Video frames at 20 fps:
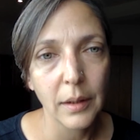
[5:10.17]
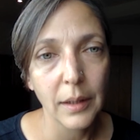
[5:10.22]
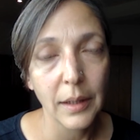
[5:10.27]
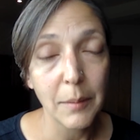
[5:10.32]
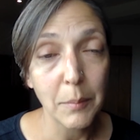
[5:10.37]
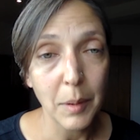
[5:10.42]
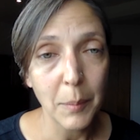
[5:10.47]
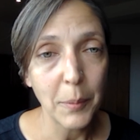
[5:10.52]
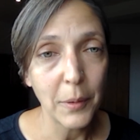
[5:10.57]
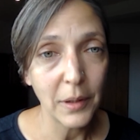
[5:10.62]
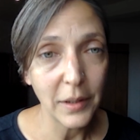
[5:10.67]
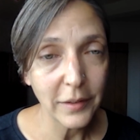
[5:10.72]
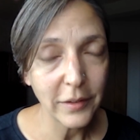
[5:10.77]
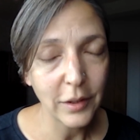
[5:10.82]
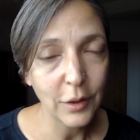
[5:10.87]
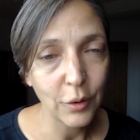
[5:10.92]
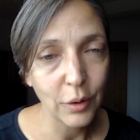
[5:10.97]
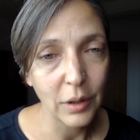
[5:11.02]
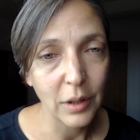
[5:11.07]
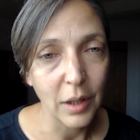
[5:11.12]
In my
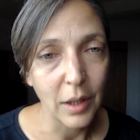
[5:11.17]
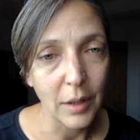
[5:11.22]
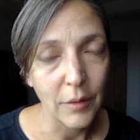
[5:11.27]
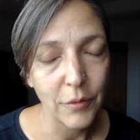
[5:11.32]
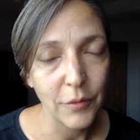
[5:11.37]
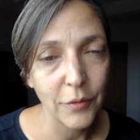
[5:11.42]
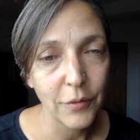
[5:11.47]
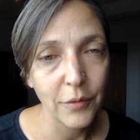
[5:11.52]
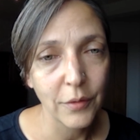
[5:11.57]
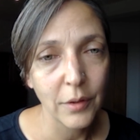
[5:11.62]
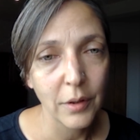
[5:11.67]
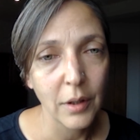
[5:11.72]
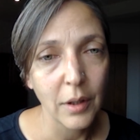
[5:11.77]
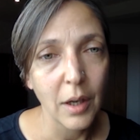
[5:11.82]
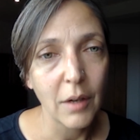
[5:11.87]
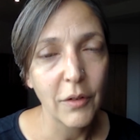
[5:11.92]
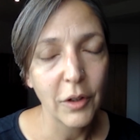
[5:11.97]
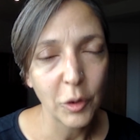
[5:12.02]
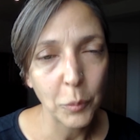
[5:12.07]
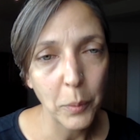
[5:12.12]
political life,
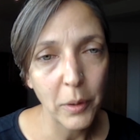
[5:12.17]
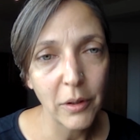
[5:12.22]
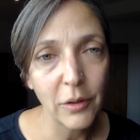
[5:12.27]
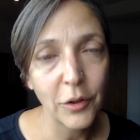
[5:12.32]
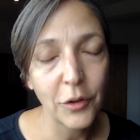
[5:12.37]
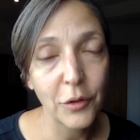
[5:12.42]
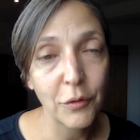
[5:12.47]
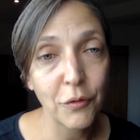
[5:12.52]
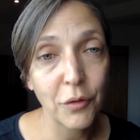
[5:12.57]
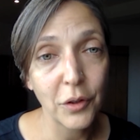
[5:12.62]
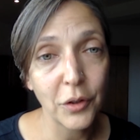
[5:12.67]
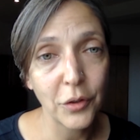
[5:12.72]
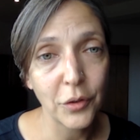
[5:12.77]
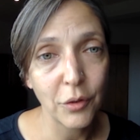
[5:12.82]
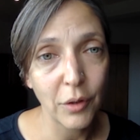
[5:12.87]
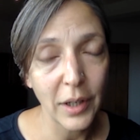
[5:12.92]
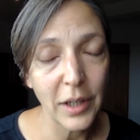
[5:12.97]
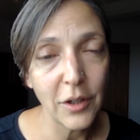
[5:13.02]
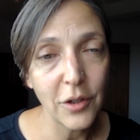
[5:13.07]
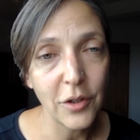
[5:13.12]
I've experienced the
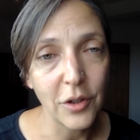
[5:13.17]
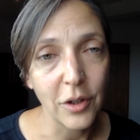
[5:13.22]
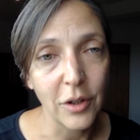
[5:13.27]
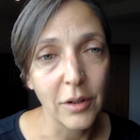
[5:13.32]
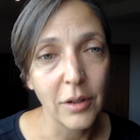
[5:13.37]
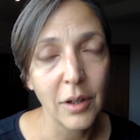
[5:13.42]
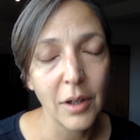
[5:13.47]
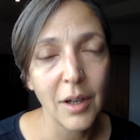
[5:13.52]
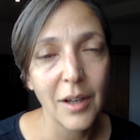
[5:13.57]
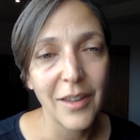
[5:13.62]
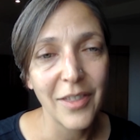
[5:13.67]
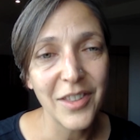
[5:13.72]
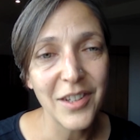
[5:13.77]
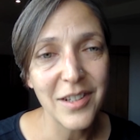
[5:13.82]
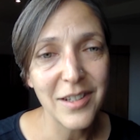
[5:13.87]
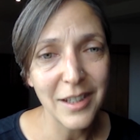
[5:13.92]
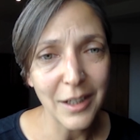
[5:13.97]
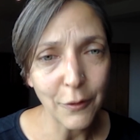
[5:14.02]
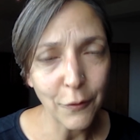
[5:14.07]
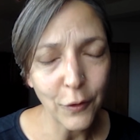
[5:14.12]
frustration, the
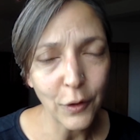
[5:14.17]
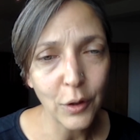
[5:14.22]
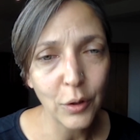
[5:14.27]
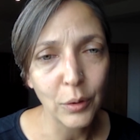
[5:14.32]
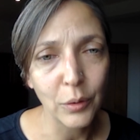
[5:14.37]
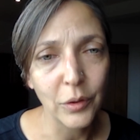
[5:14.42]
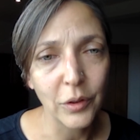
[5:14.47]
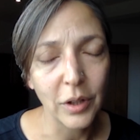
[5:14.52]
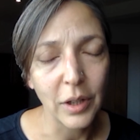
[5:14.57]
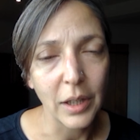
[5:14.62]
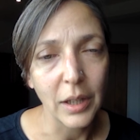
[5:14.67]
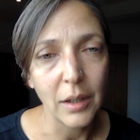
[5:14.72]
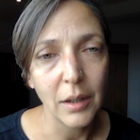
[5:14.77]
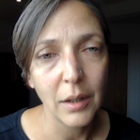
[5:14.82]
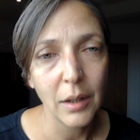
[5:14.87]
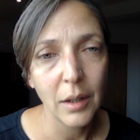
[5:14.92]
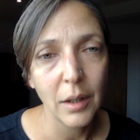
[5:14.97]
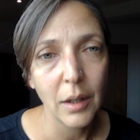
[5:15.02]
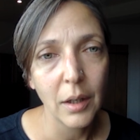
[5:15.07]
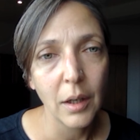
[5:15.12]
difficulty
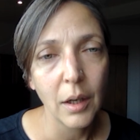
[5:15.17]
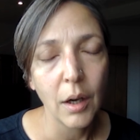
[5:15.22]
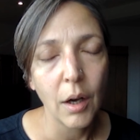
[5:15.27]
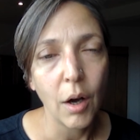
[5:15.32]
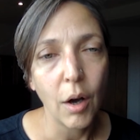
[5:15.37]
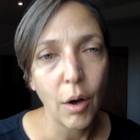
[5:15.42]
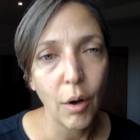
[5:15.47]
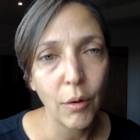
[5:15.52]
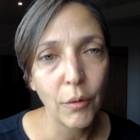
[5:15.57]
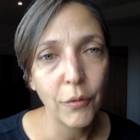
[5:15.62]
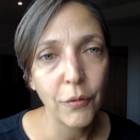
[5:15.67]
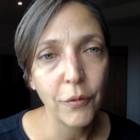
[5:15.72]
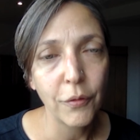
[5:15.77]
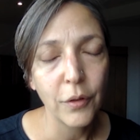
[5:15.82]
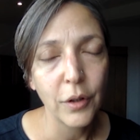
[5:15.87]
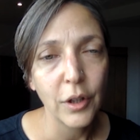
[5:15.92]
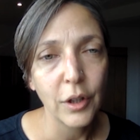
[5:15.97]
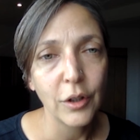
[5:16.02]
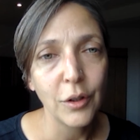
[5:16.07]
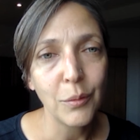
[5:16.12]
of
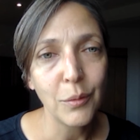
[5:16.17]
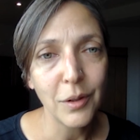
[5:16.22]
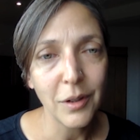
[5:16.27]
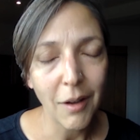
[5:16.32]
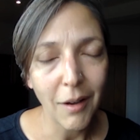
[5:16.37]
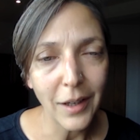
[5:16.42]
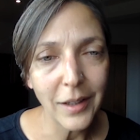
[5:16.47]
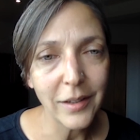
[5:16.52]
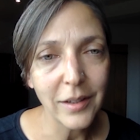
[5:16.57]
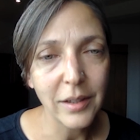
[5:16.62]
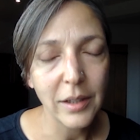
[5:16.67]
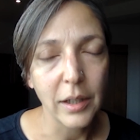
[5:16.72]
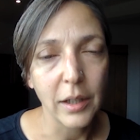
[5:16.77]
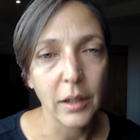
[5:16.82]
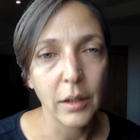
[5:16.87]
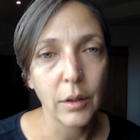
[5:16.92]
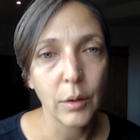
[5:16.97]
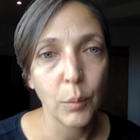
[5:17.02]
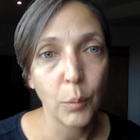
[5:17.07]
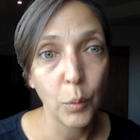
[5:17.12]

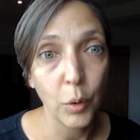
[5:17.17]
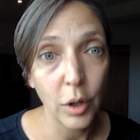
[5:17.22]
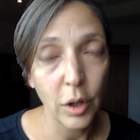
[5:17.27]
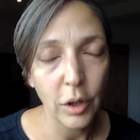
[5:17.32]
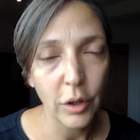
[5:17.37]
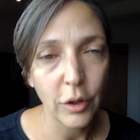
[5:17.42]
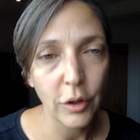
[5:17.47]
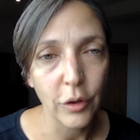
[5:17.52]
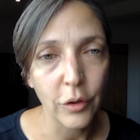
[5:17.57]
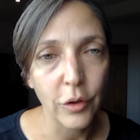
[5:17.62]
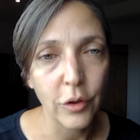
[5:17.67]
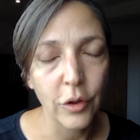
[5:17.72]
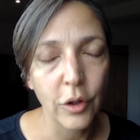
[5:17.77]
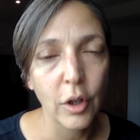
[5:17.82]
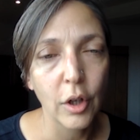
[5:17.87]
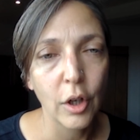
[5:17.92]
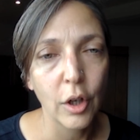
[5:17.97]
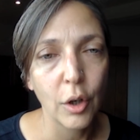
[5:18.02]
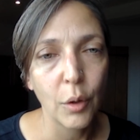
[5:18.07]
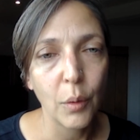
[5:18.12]
uniting workers
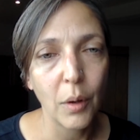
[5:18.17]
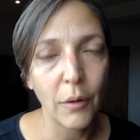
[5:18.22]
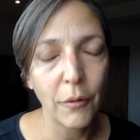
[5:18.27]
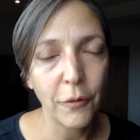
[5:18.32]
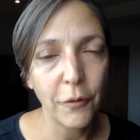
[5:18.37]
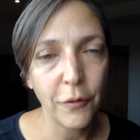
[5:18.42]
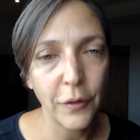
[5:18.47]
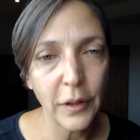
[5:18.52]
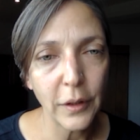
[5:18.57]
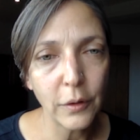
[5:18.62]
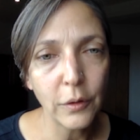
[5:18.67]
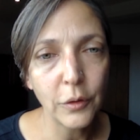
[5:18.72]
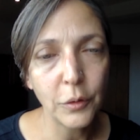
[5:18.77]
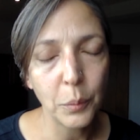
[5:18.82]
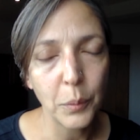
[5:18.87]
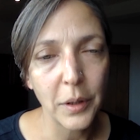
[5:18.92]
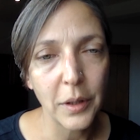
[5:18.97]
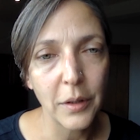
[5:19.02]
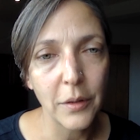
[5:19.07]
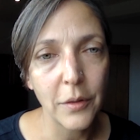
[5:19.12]
who are filled
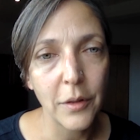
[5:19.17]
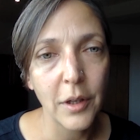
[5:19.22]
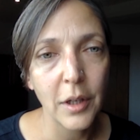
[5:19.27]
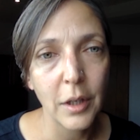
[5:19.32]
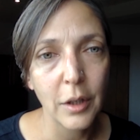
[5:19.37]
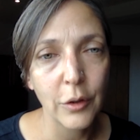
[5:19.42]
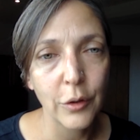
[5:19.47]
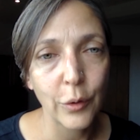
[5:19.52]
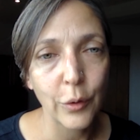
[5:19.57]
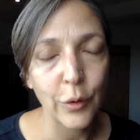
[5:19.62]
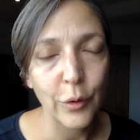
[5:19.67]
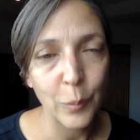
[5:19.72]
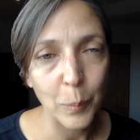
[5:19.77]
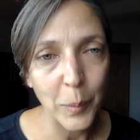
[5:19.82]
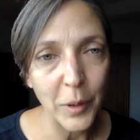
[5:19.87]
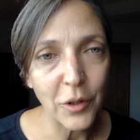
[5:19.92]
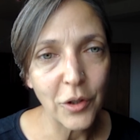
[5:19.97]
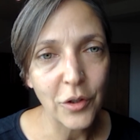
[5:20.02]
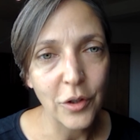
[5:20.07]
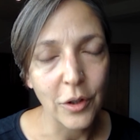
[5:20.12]
with
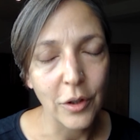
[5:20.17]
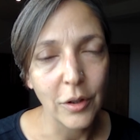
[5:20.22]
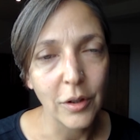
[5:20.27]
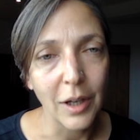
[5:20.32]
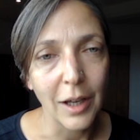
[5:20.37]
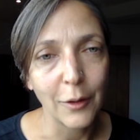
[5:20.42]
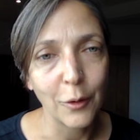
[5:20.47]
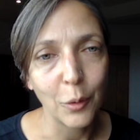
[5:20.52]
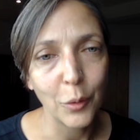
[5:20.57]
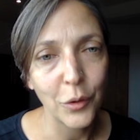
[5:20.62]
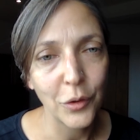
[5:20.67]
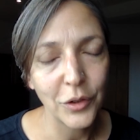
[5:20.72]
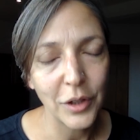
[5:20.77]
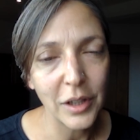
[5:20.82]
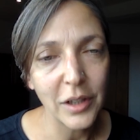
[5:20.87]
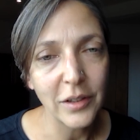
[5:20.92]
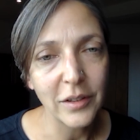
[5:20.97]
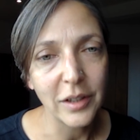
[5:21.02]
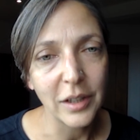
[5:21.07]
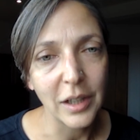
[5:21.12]
suspicion and
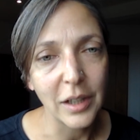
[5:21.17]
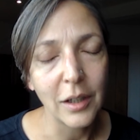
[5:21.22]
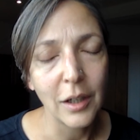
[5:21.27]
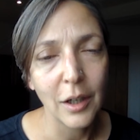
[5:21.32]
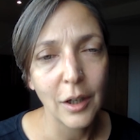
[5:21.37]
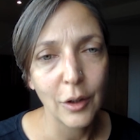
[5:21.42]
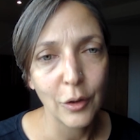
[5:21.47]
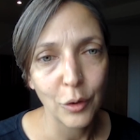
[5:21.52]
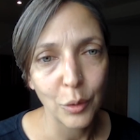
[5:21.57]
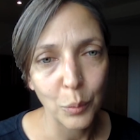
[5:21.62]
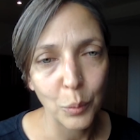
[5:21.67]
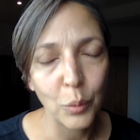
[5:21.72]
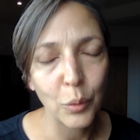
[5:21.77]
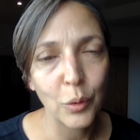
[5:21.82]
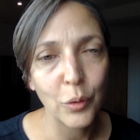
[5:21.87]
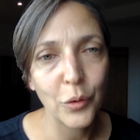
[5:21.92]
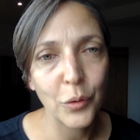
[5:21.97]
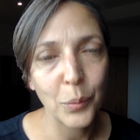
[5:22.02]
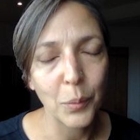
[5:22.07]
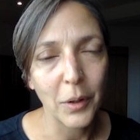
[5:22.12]
hostility
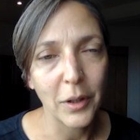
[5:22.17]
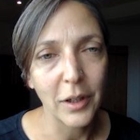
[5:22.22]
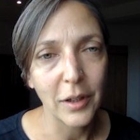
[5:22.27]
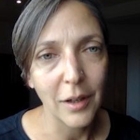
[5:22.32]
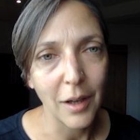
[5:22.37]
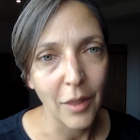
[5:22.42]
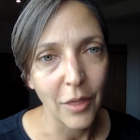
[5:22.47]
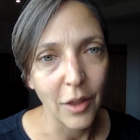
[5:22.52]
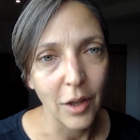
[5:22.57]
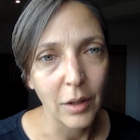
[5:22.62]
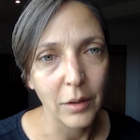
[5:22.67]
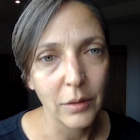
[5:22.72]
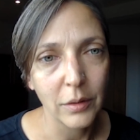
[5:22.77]
towards one another,